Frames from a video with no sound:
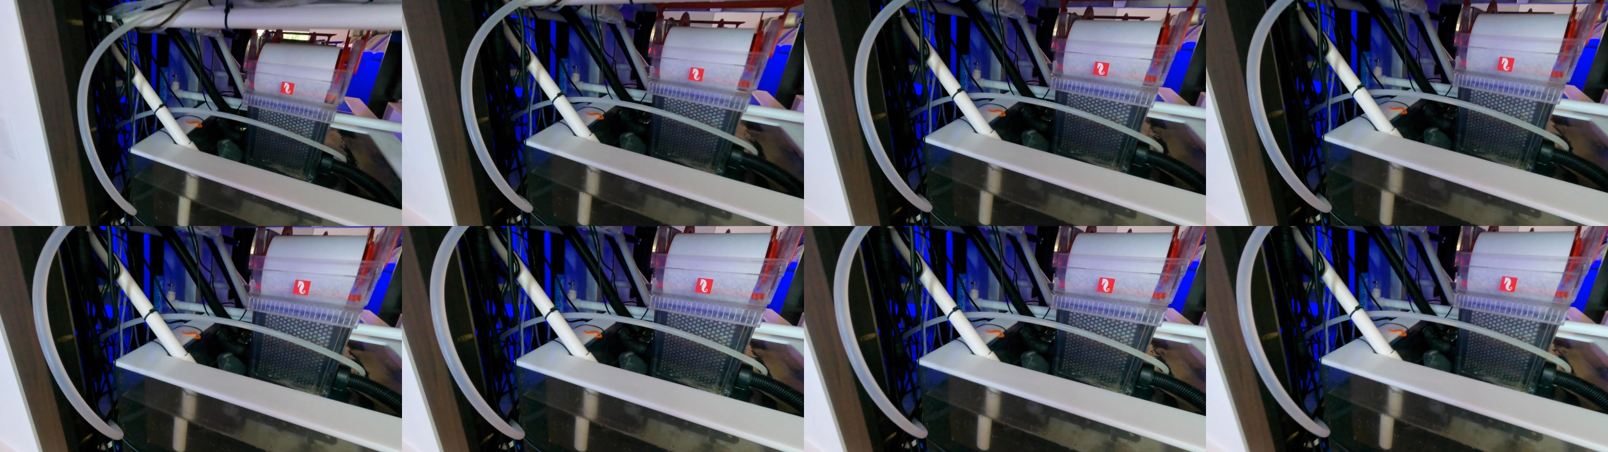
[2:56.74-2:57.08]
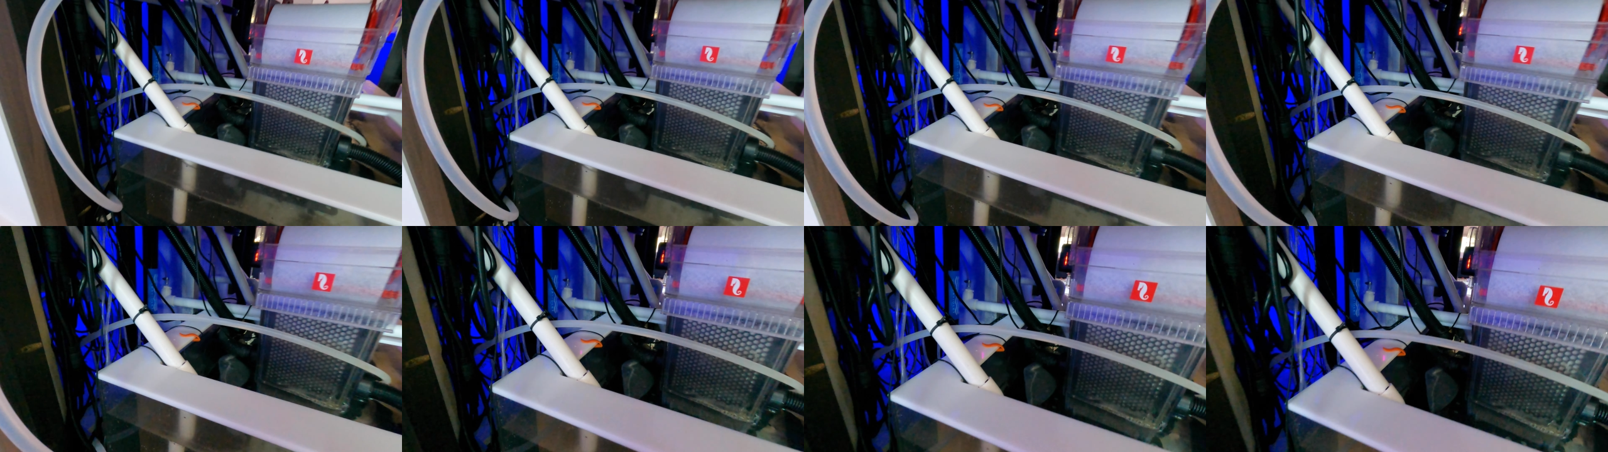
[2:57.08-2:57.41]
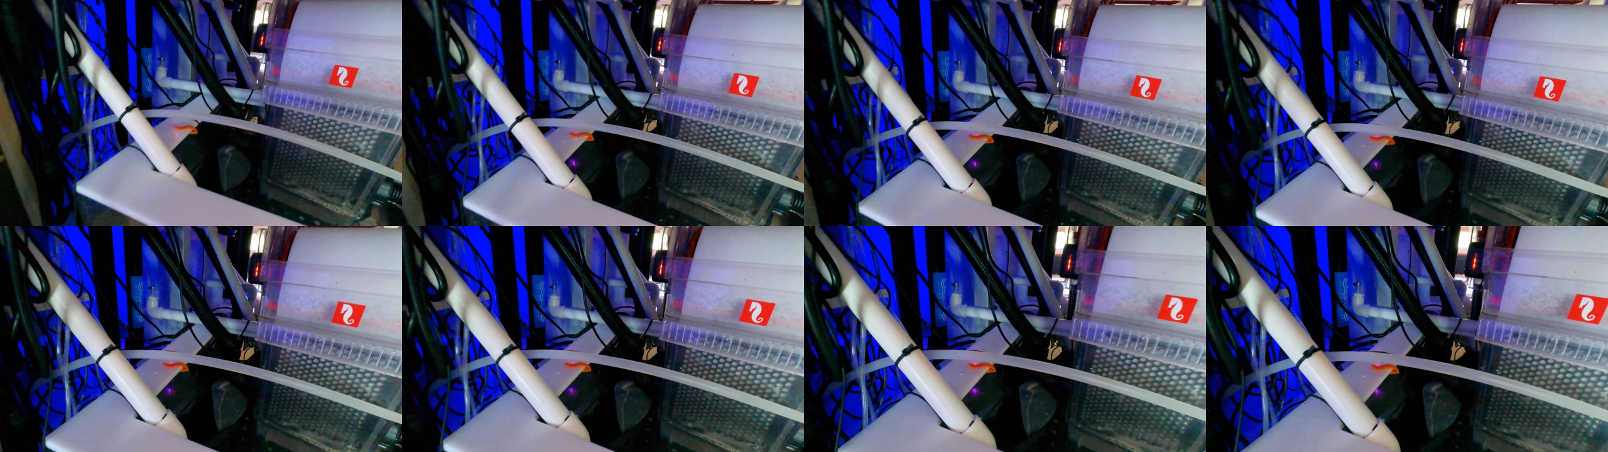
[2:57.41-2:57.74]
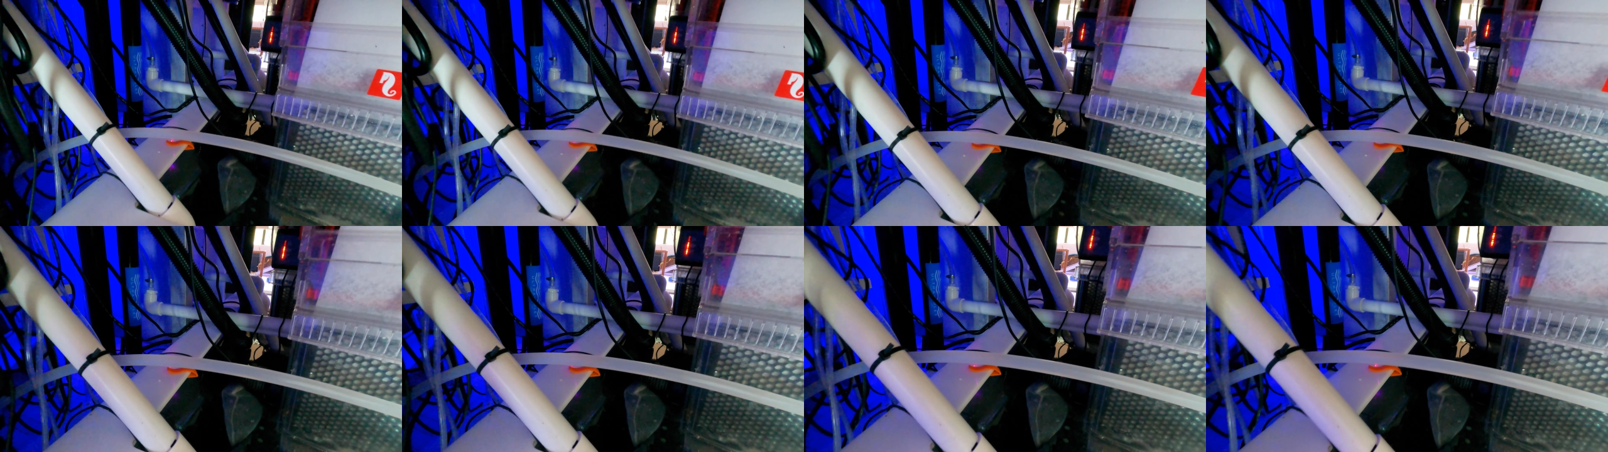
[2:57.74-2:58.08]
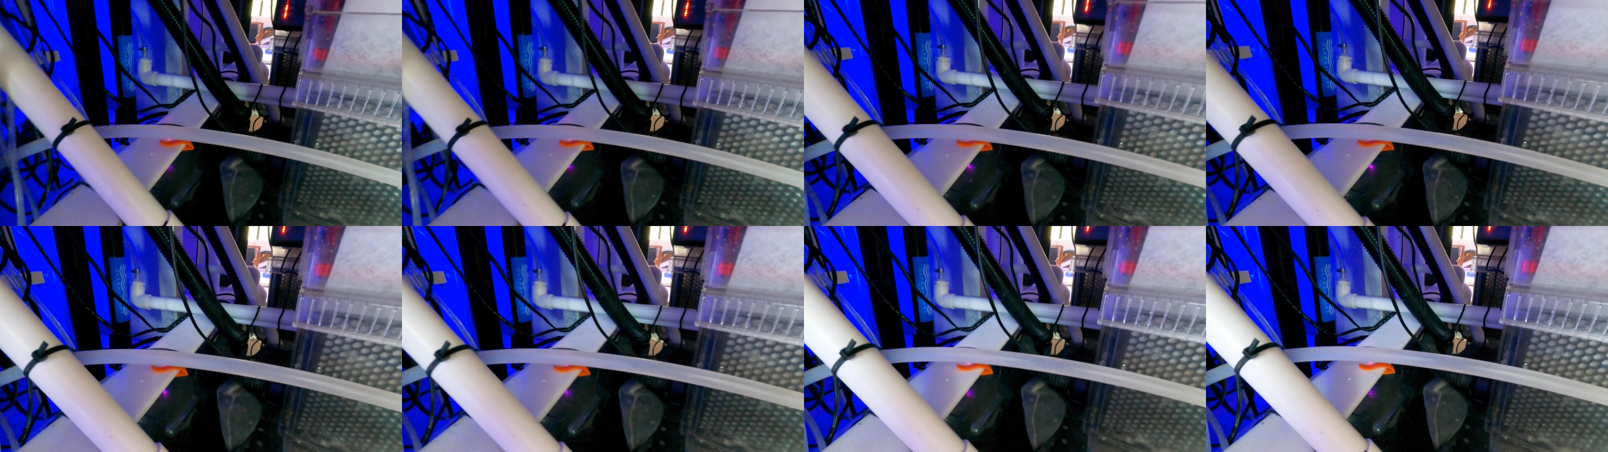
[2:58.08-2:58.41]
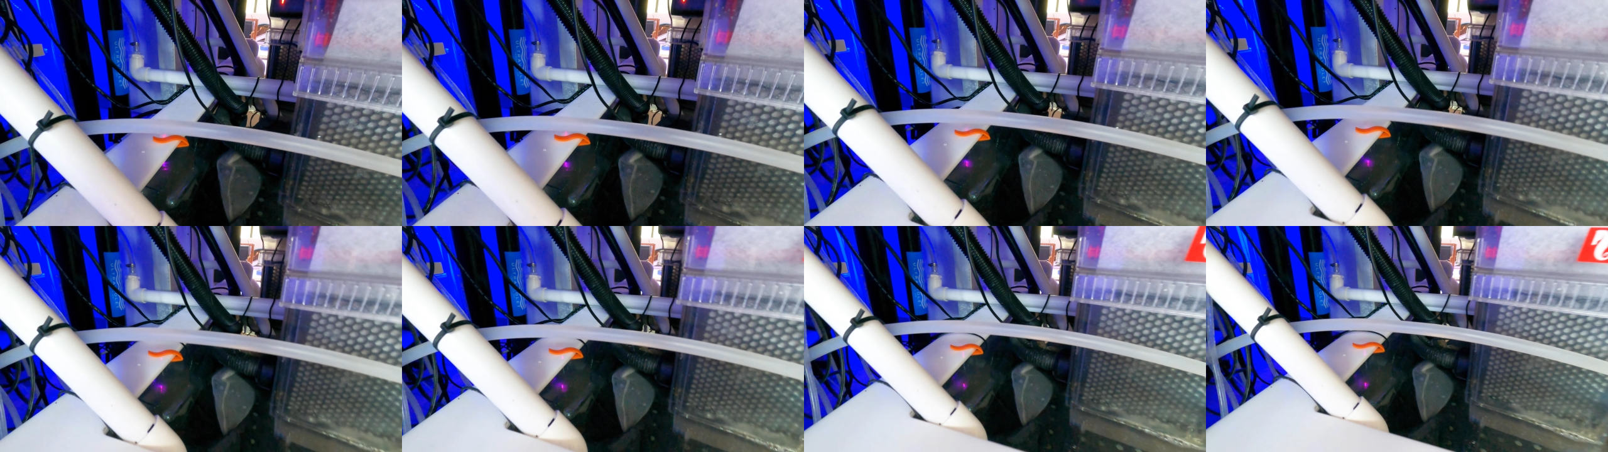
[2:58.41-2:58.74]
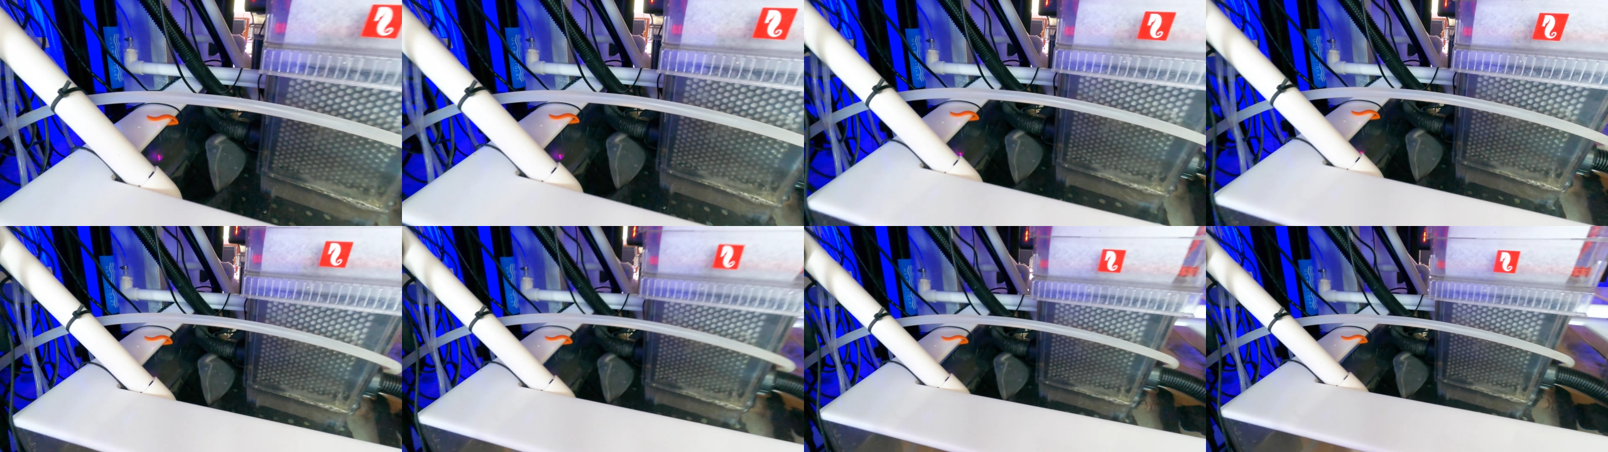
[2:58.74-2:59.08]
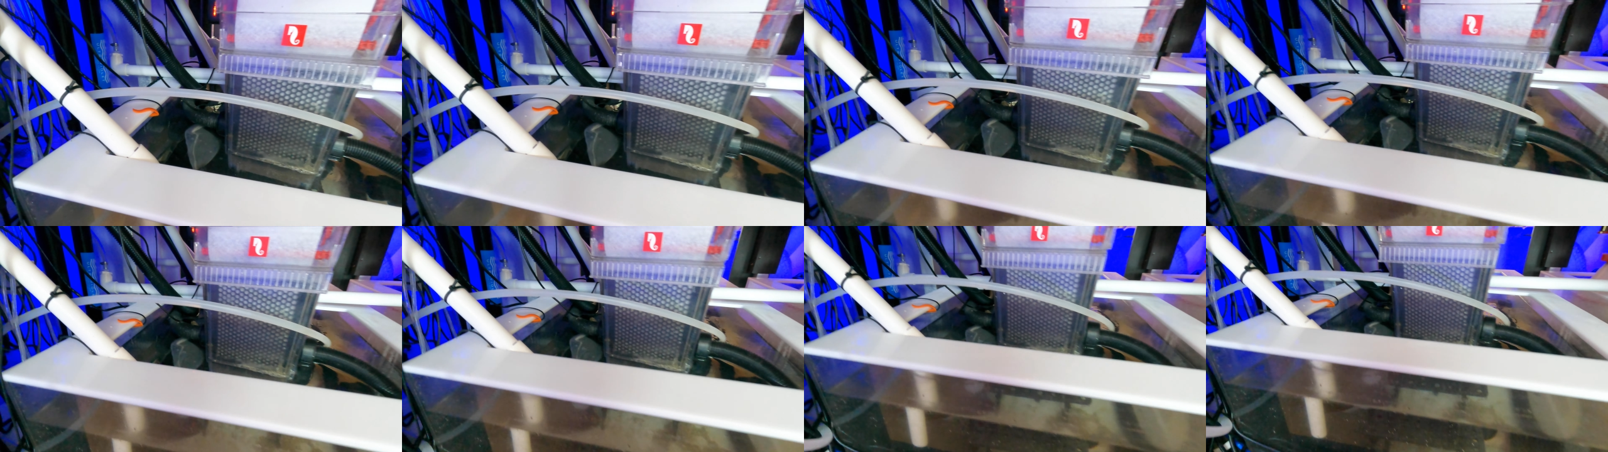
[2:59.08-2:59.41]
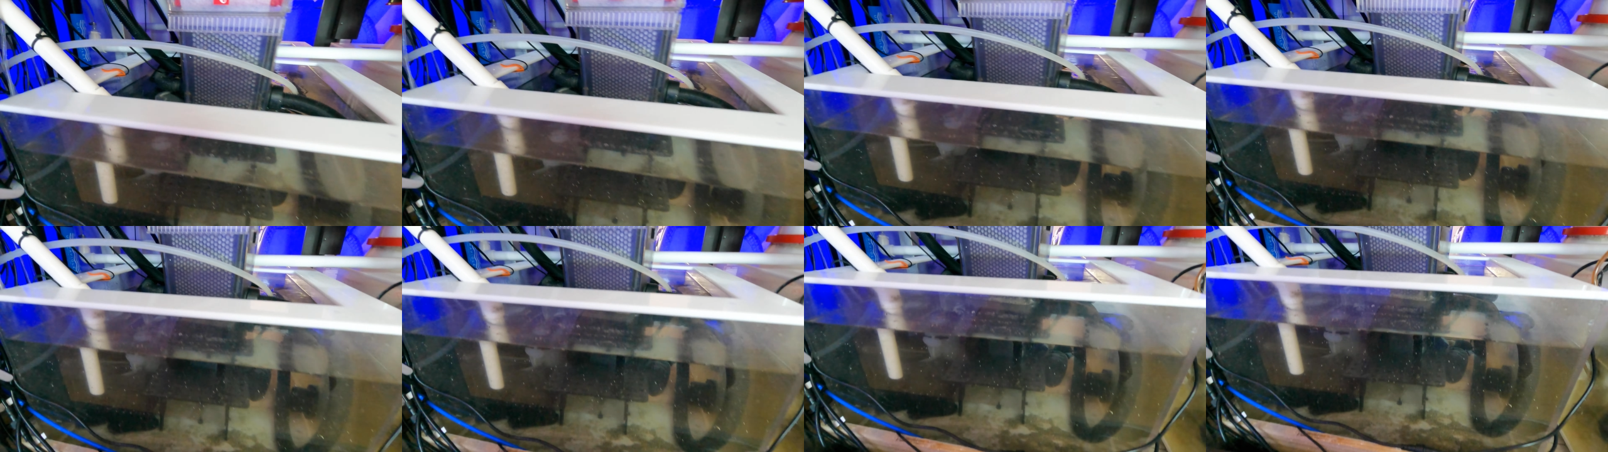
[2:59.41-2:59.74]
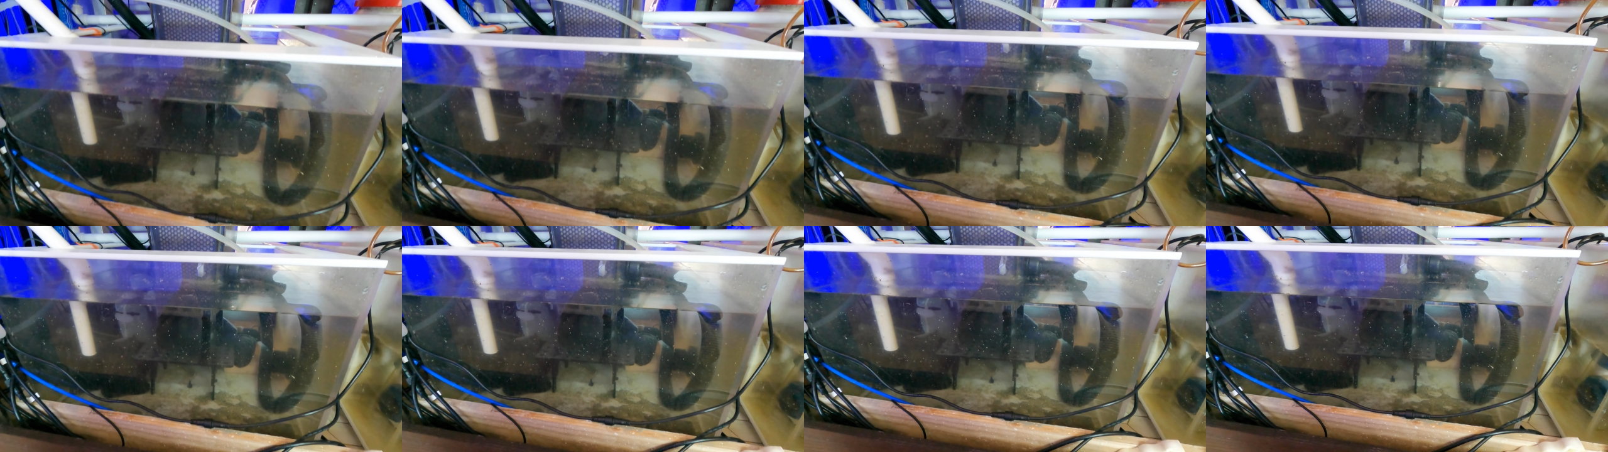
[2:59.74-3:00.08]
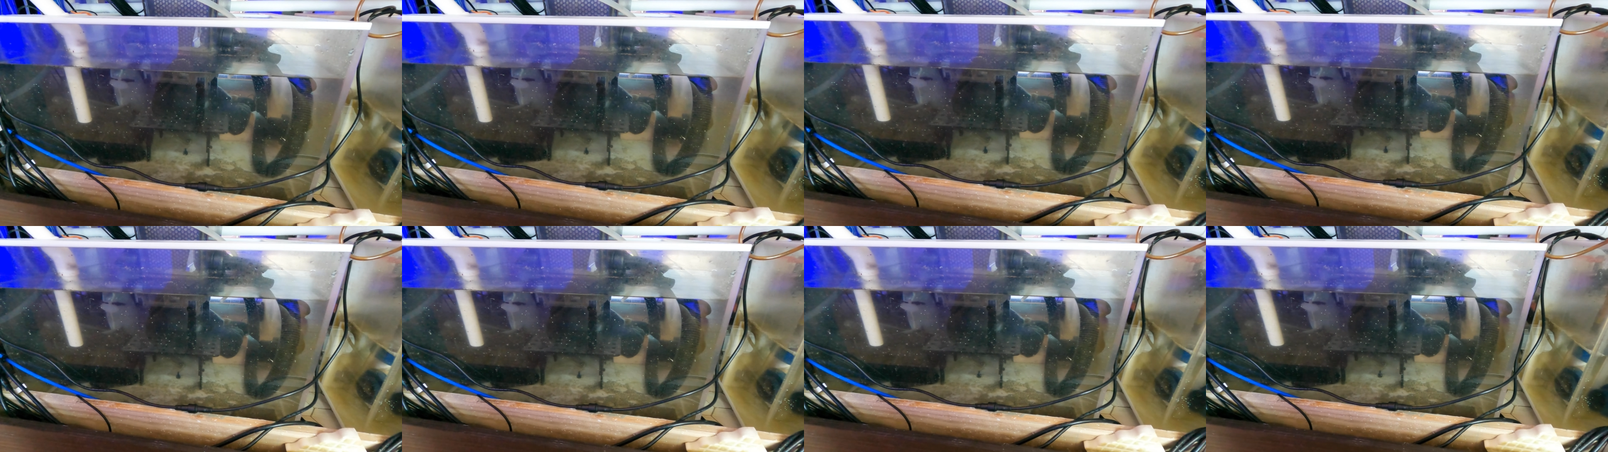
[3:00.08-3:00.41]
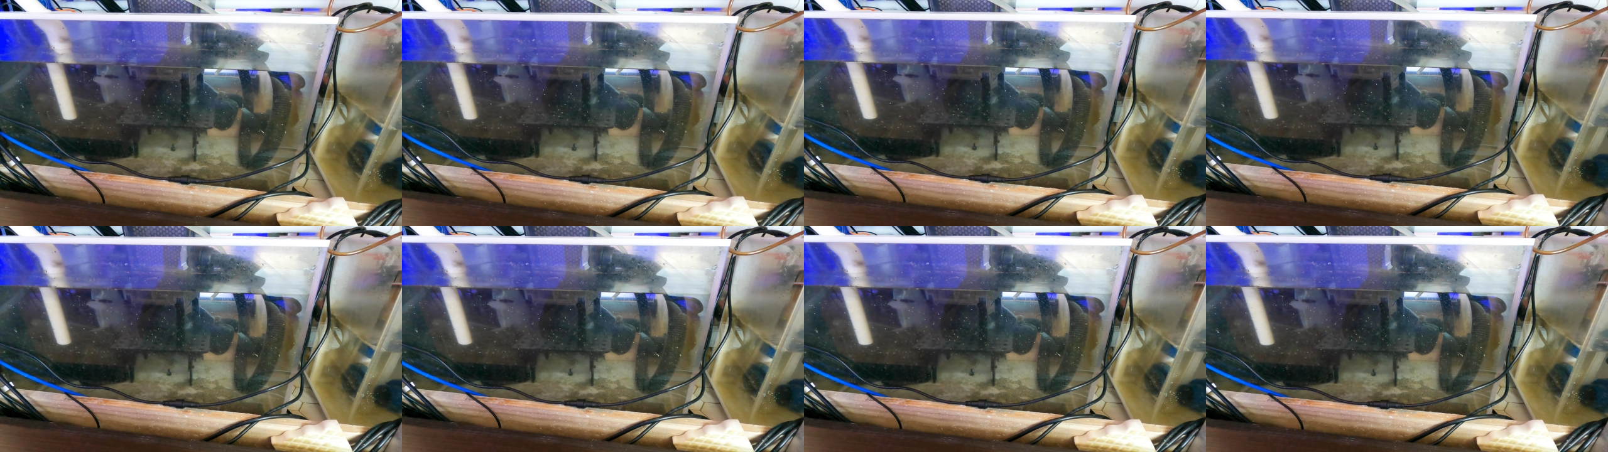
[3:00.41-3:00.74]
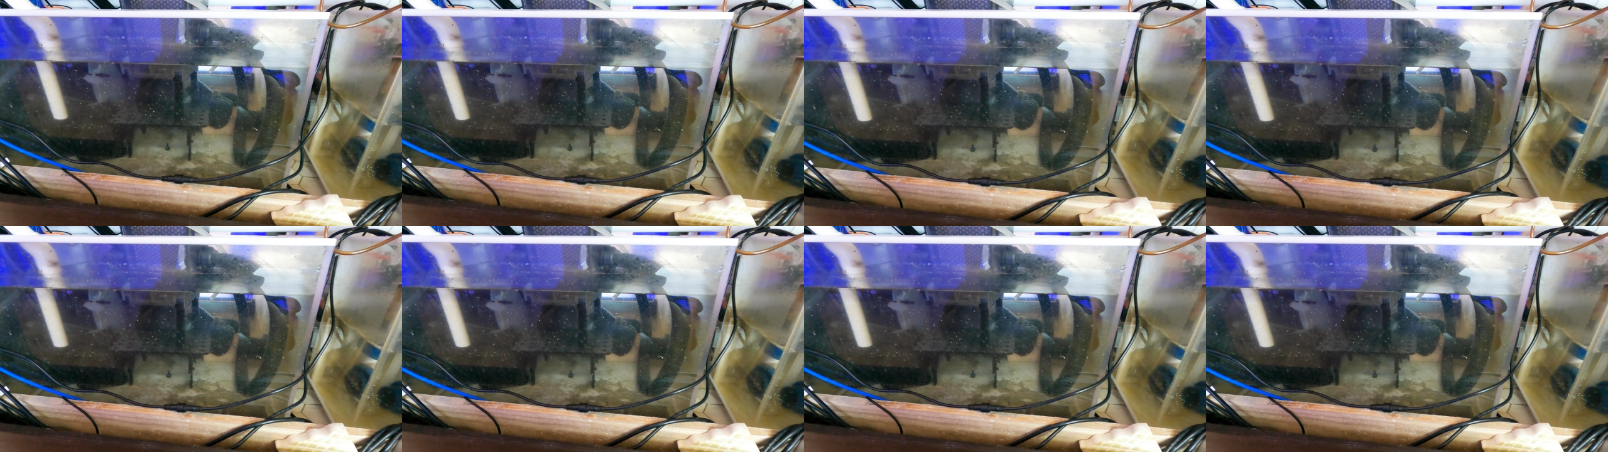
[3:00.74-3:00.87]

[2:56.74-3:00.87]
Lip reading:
(no speaker visible)